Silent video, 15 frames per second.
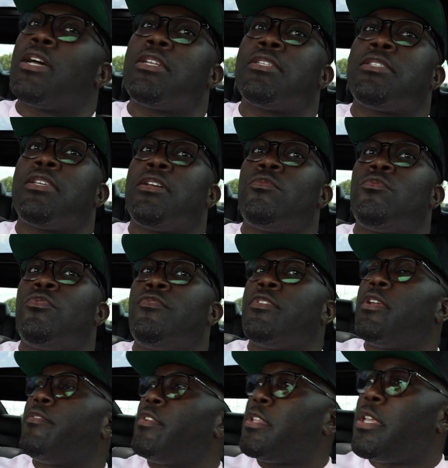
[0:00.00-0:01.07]
out the sunroof
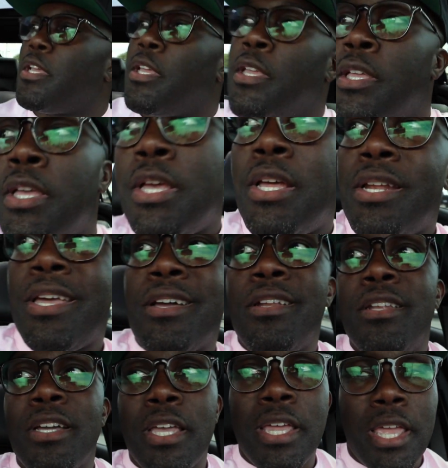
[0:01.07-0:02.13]
and everything. They're
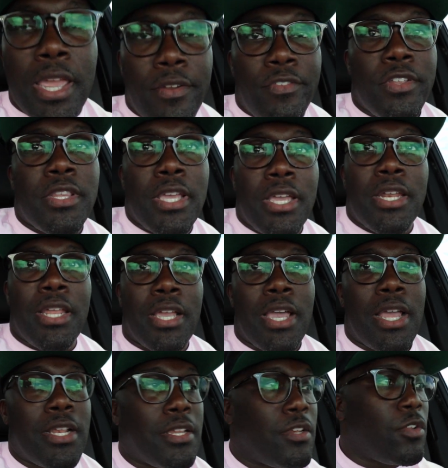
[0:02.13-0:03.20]
gonna look at everything that
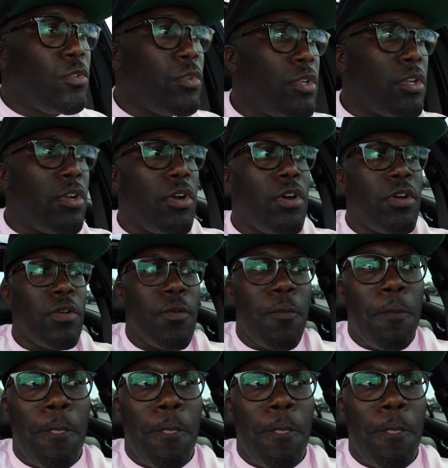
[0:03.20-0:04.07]
got to do with the car